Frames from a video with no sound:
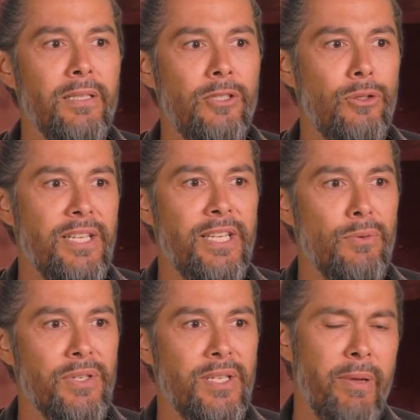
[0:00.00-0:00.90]
Tracy
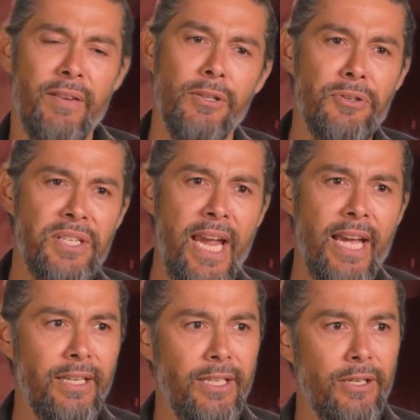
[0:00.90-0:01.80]
was a bit of a loose
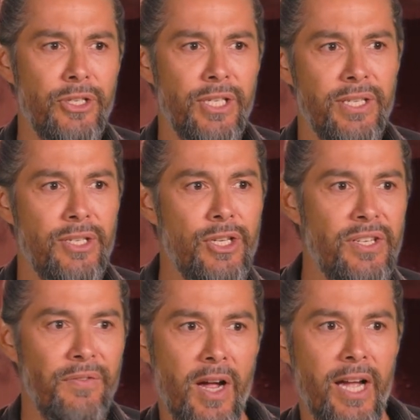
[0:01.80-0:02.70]
cannon. You know,
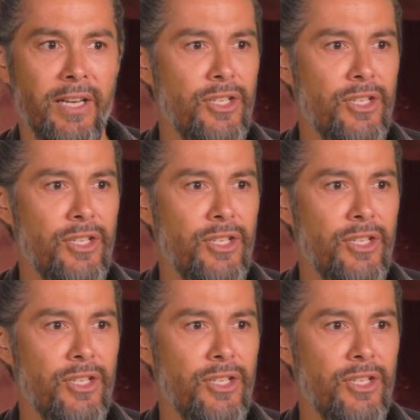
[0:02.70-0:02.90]
she's fun.